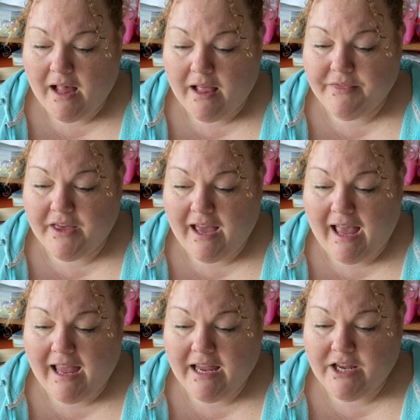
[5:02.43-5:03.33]
The
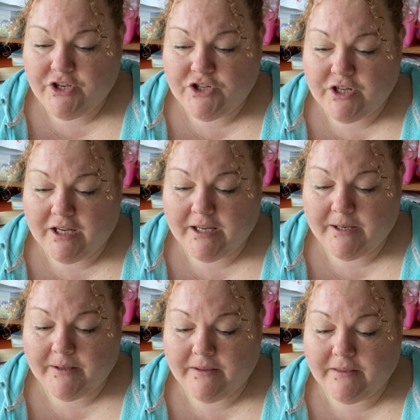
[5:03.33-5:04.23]
age,
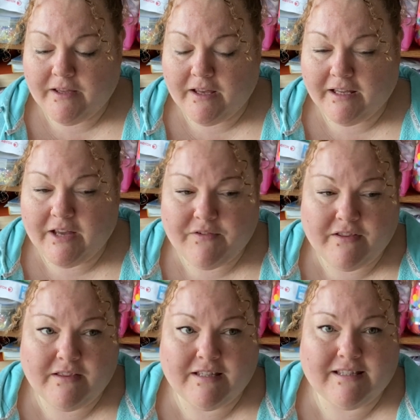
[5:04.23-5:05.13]
that
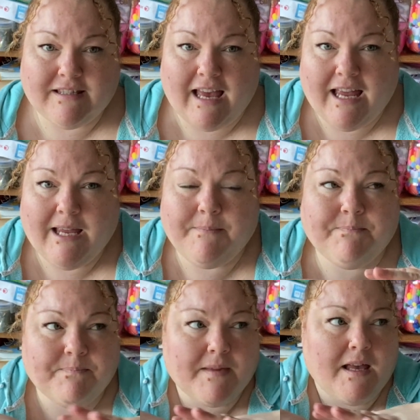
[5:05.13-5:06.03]
given the
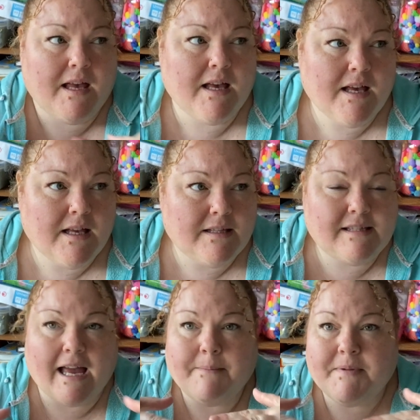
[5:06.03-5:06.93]
same
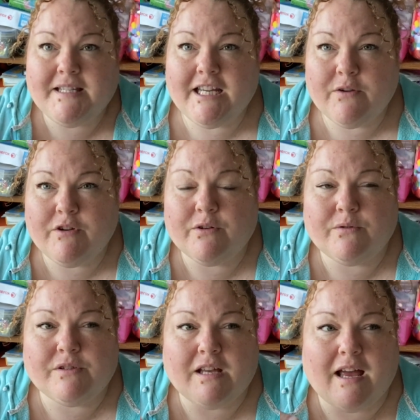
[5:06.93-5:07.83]

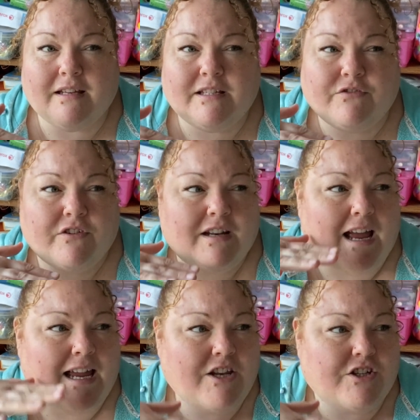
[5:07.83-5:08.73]
materials, different
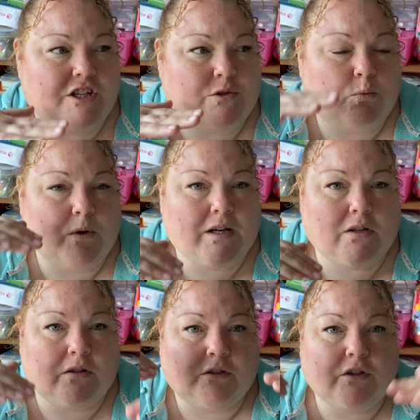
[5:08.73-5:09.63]
ages
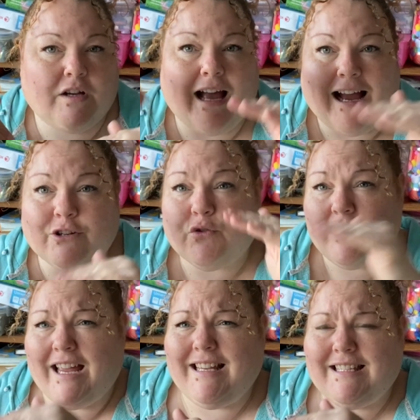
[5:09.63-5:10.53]
will look at
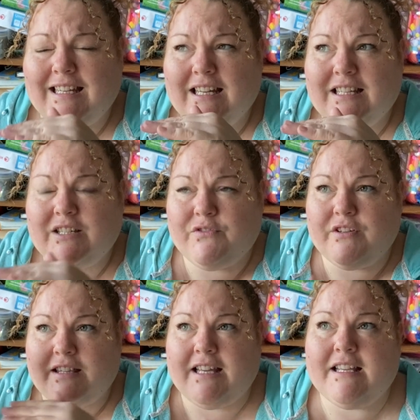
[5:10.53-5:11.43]
creating
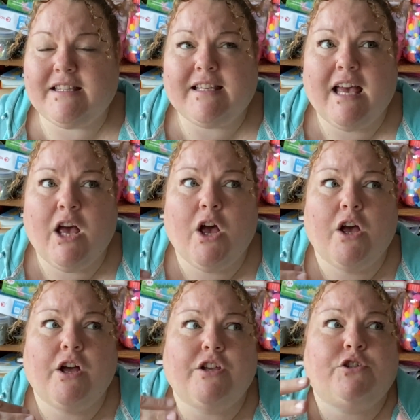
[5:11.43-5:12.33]
different things
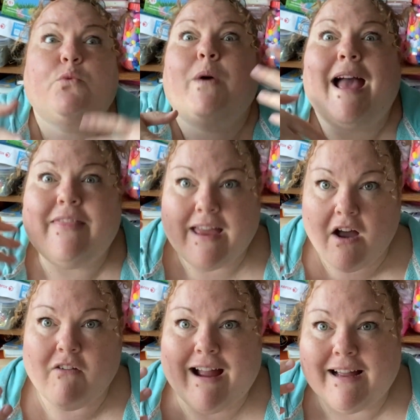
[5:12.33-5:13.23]
as to where they
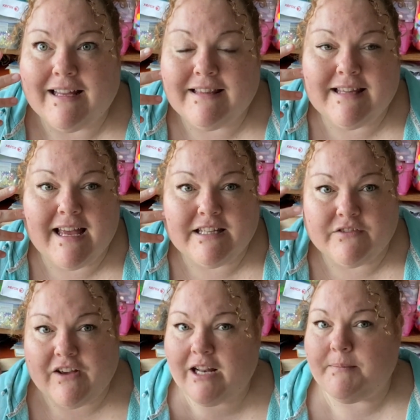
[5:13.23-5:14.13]
are at in their
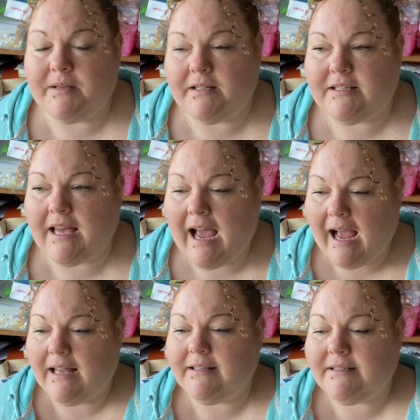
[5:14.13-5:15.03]
development,
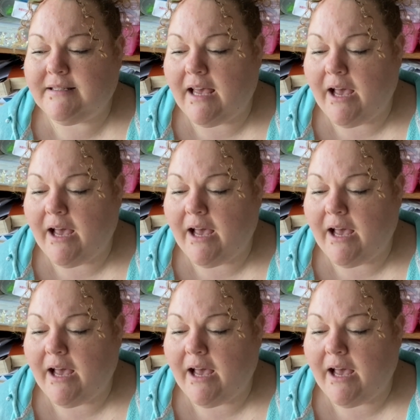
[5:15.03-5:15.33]
and